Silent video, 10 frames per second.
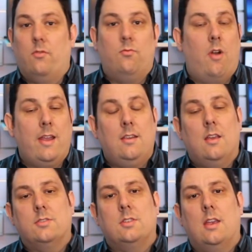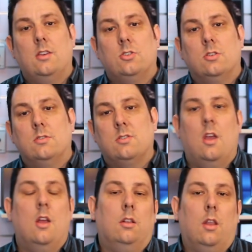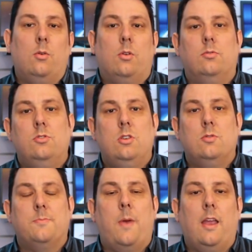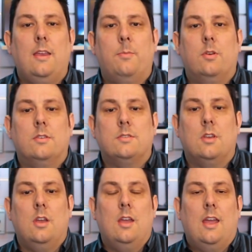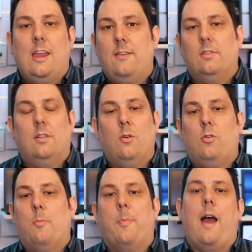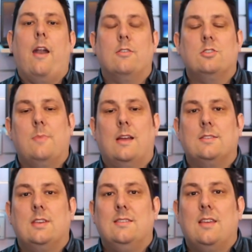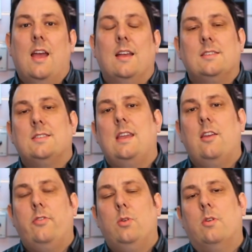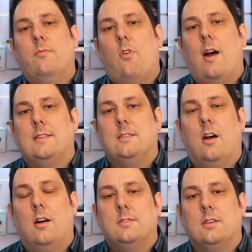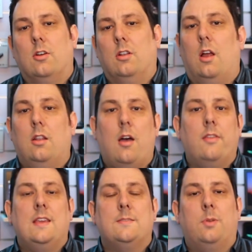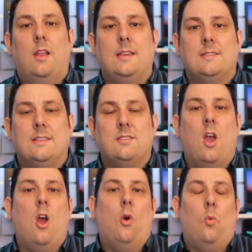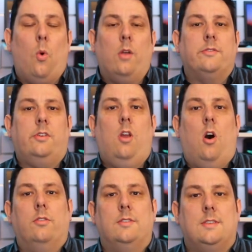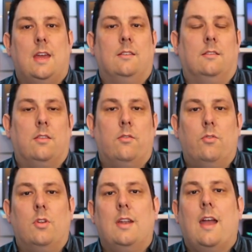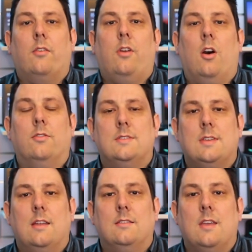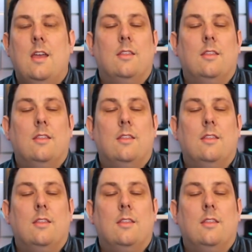radio stations, local newspapers, even local parish magazines, and see if you can write an article. A lot of these places want content. They're running out of content.